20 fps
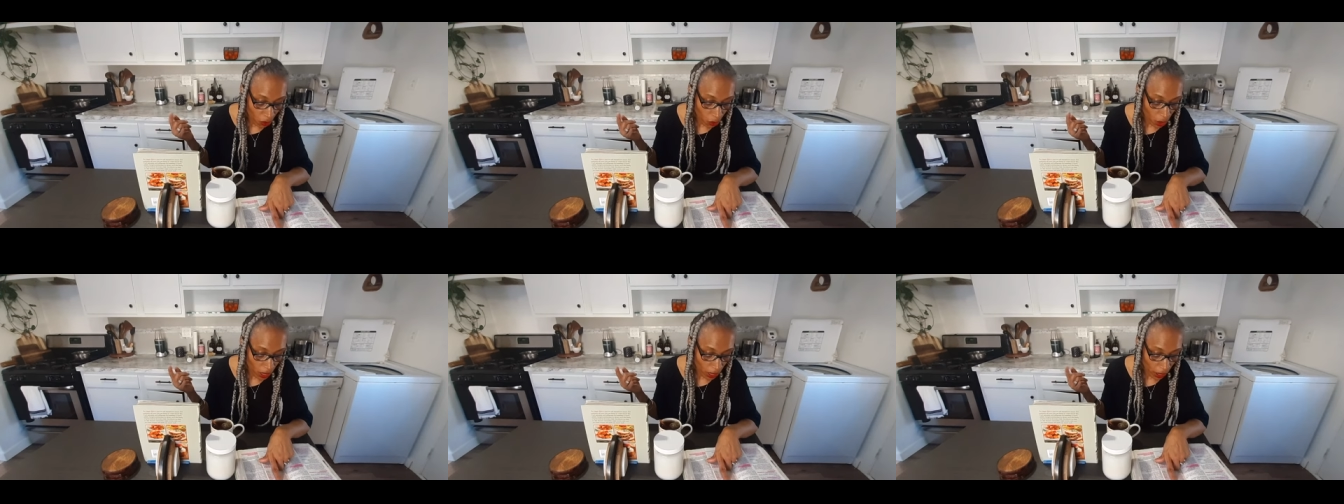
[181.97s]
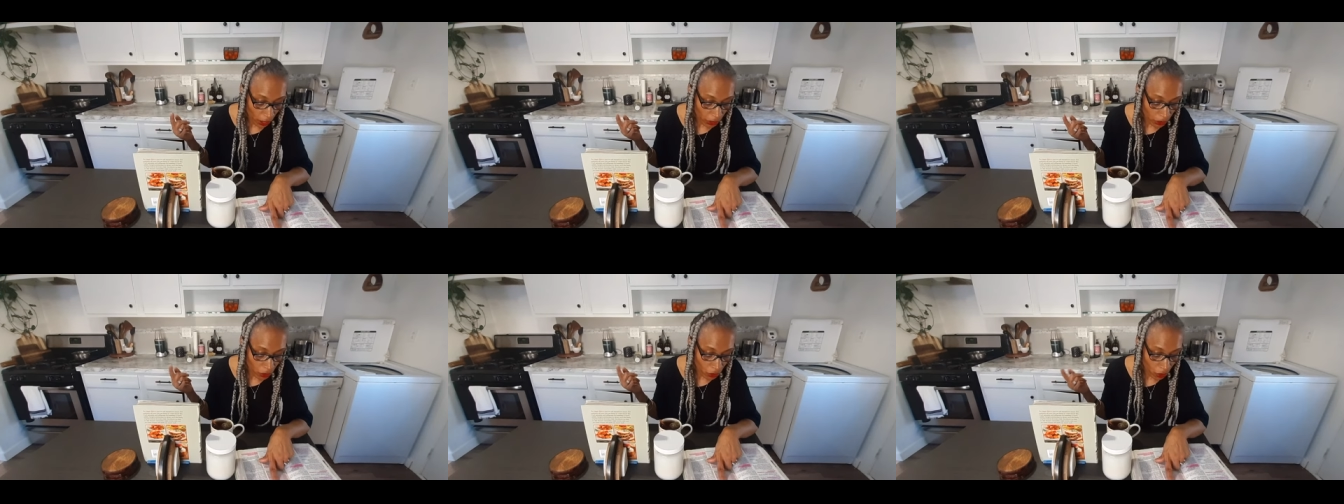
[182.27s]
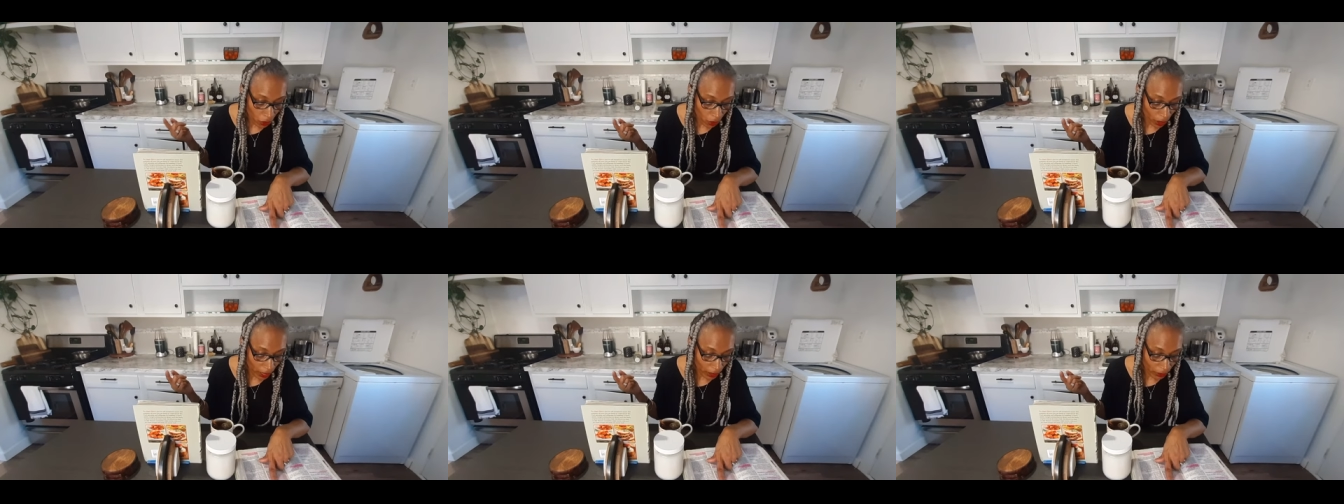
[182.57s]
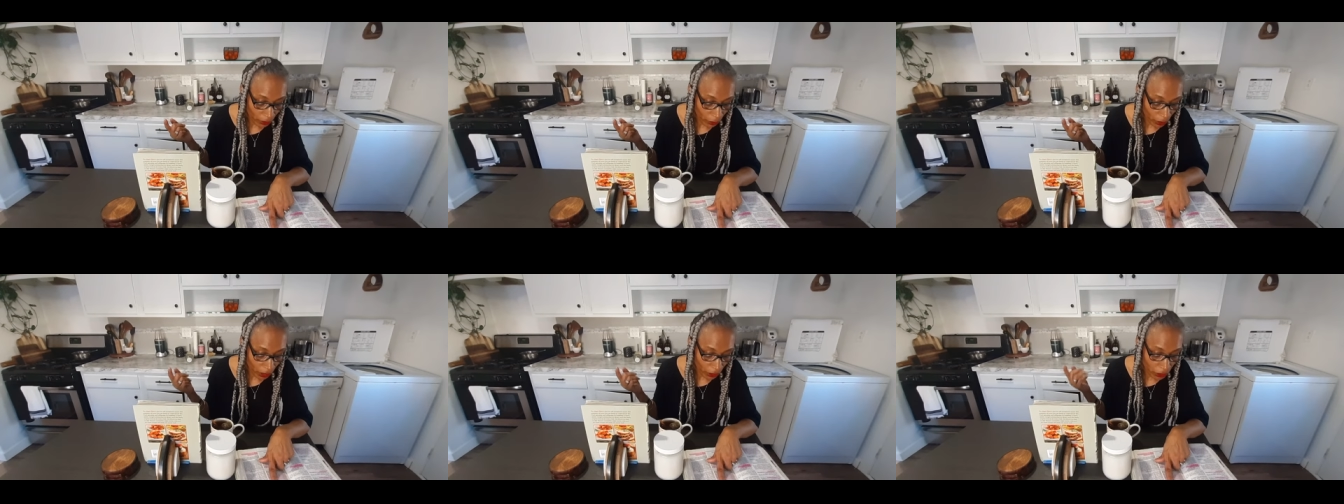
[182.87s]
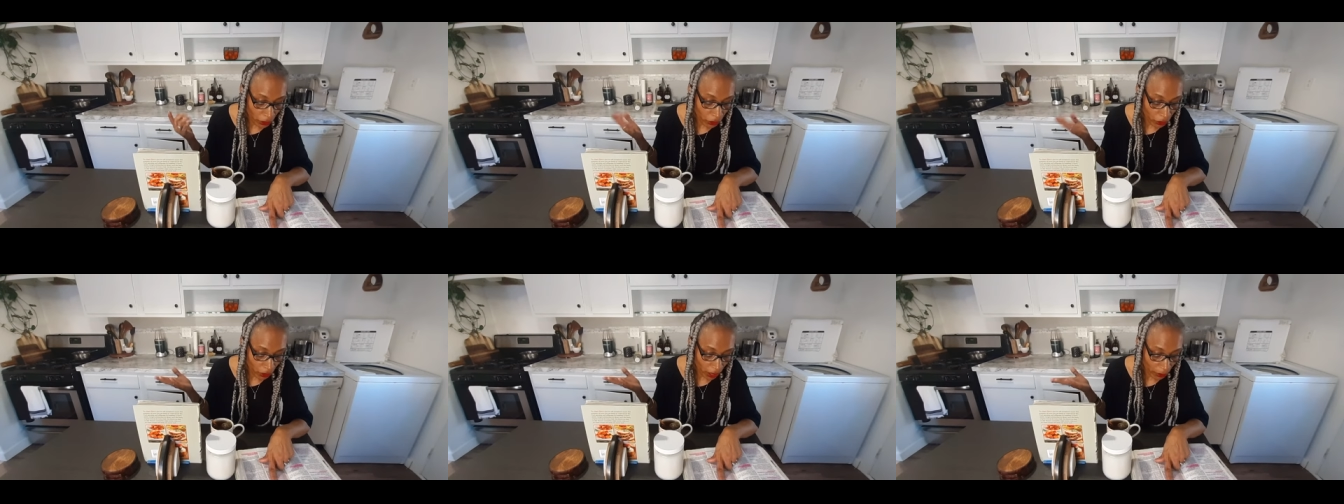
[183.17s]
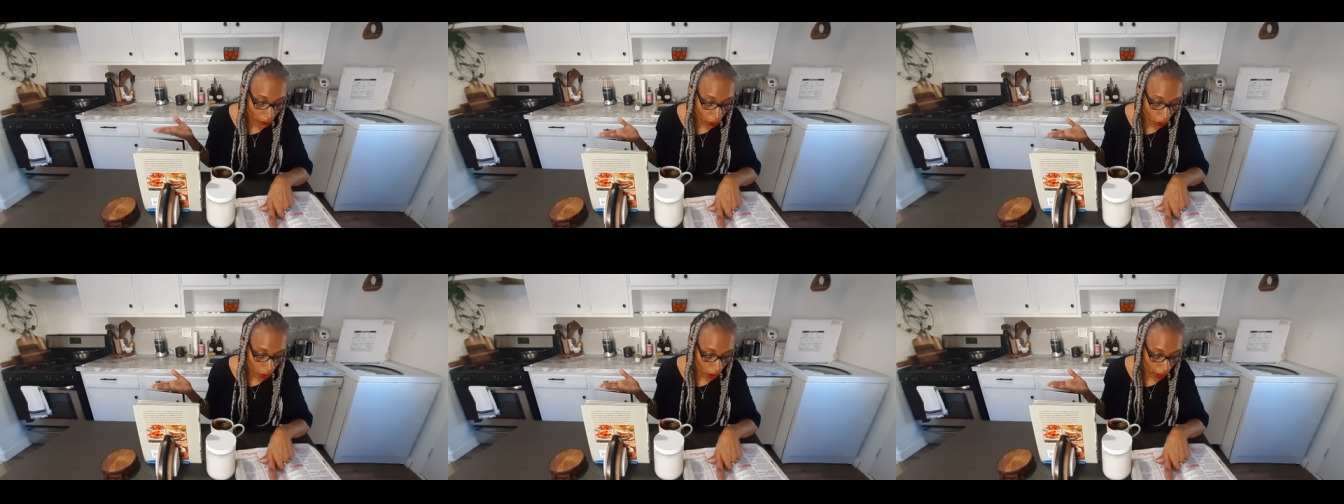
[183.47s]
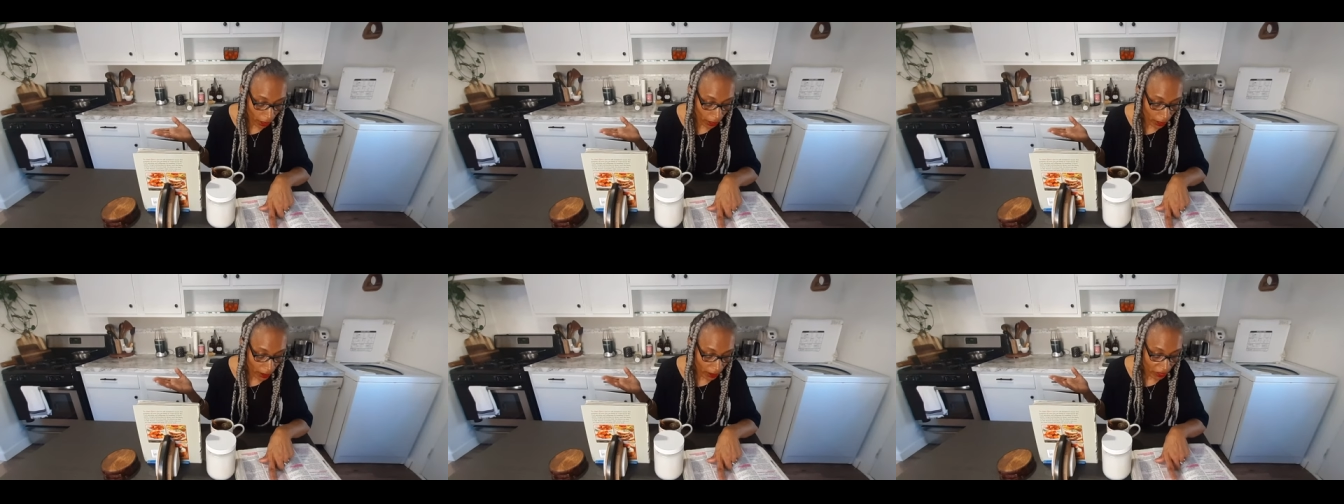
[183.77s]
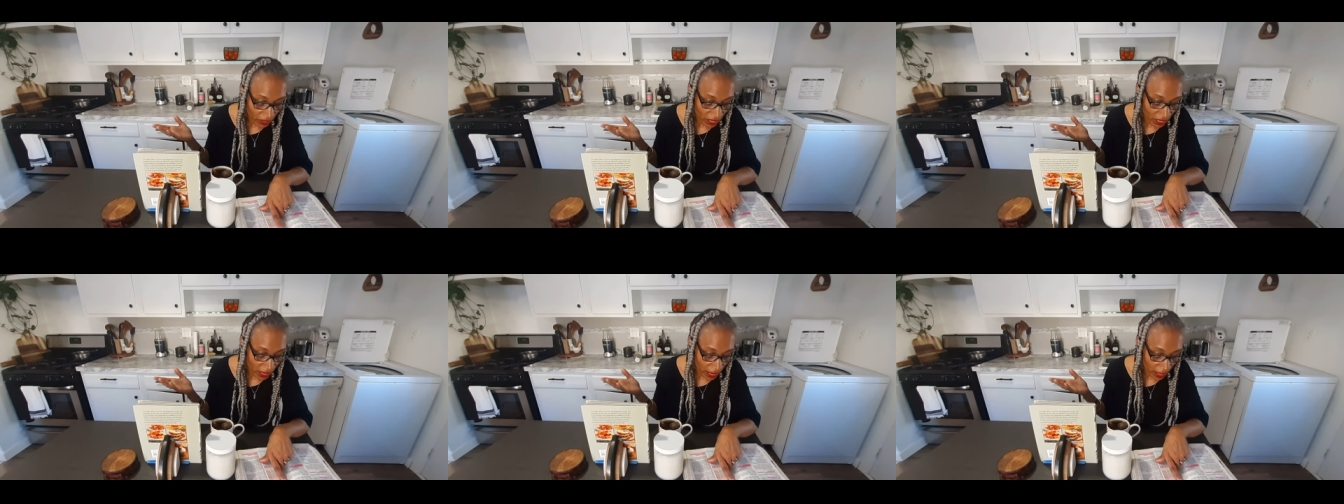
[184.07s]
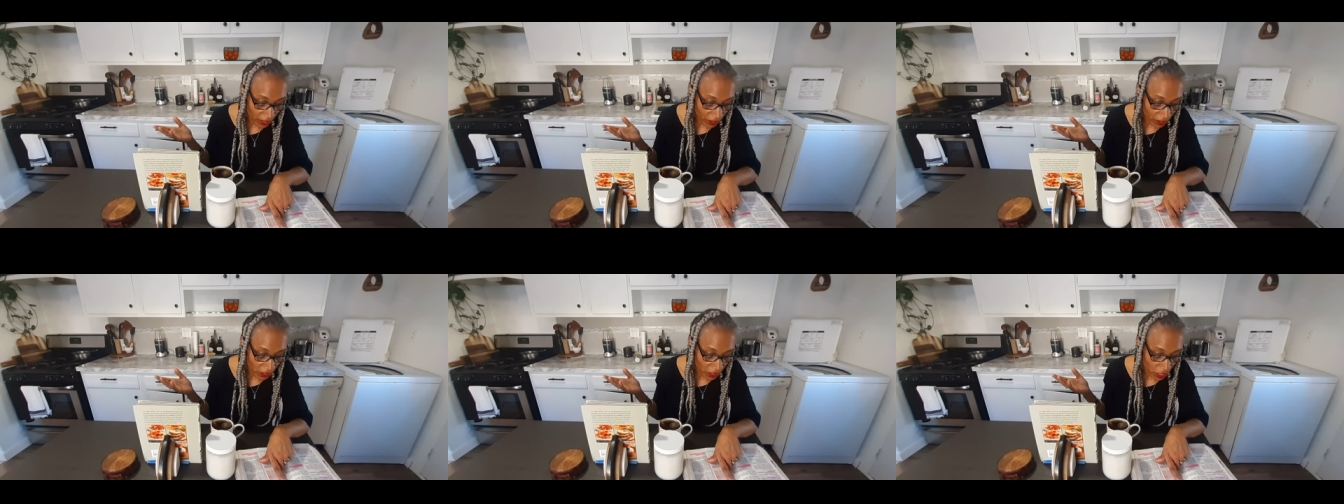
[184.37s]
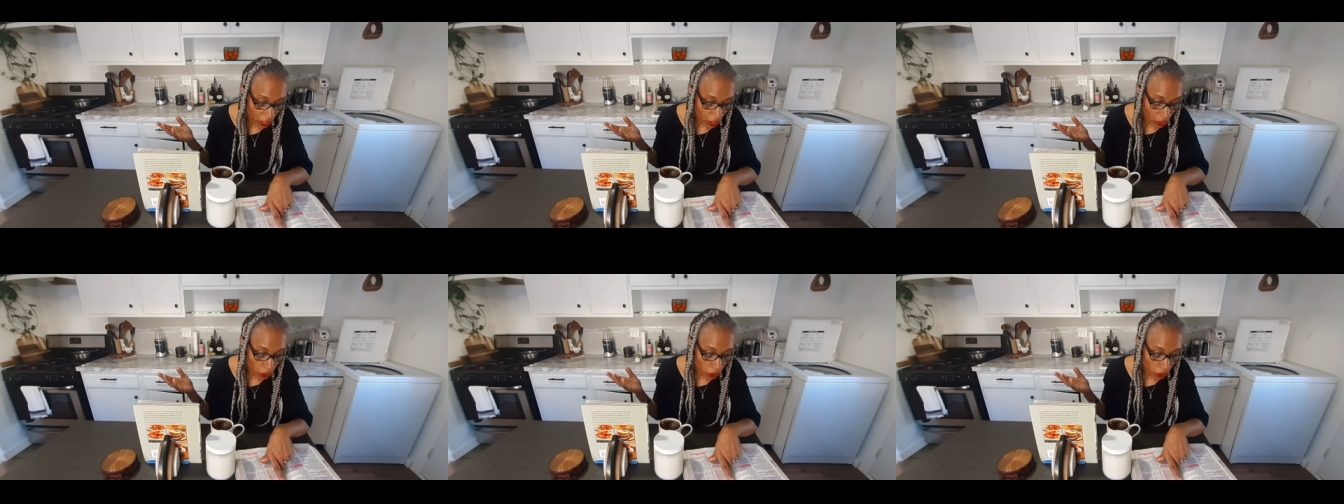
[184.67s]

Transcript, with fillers: what are you going, what are you doing more than others?